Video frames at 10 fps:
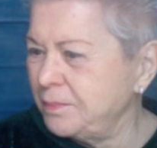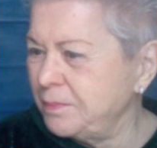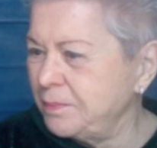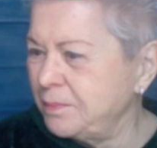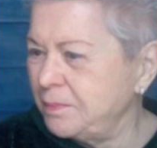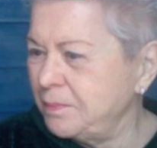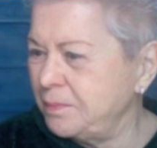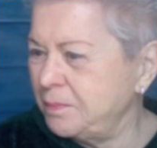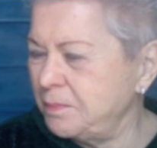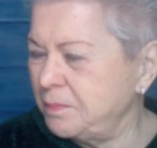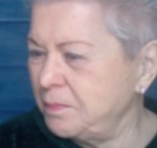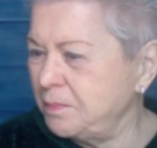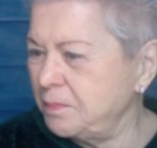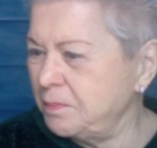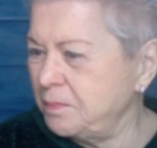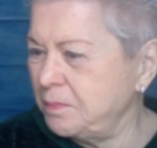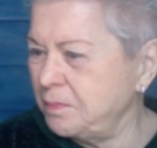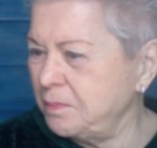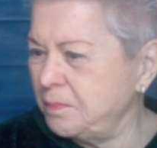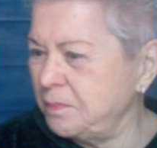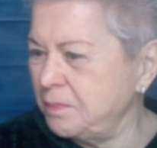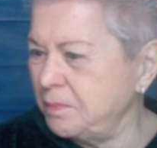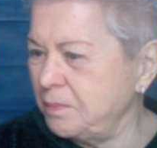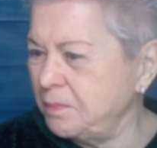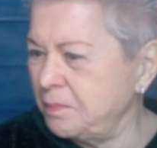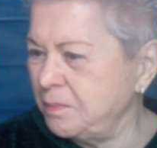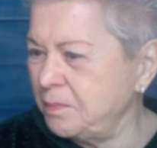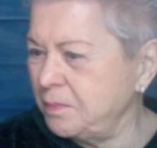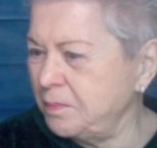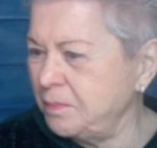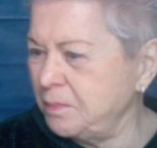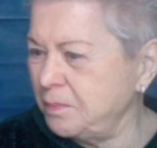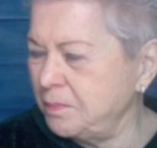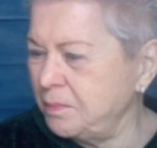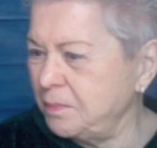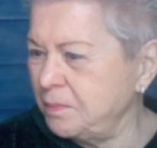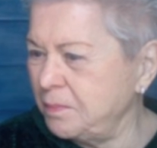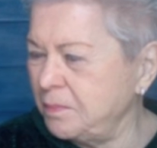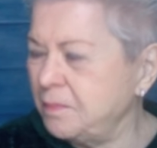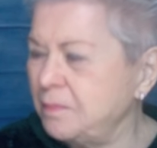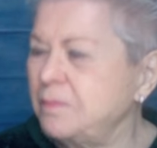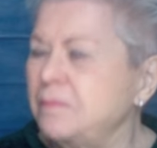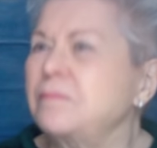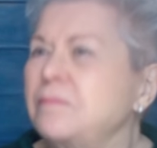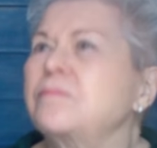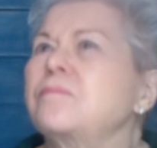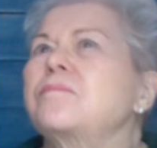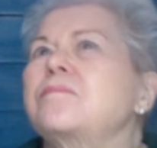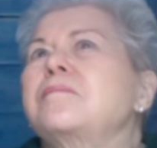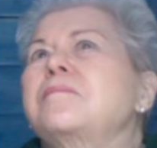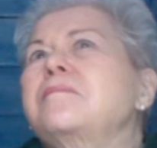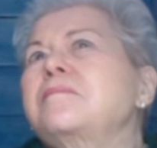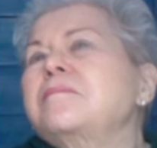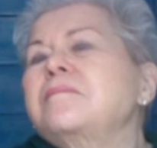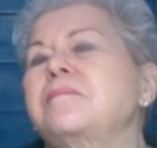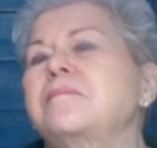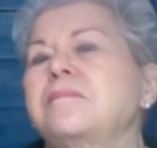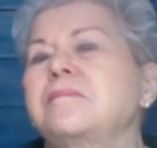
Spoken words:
The person shown says nothing.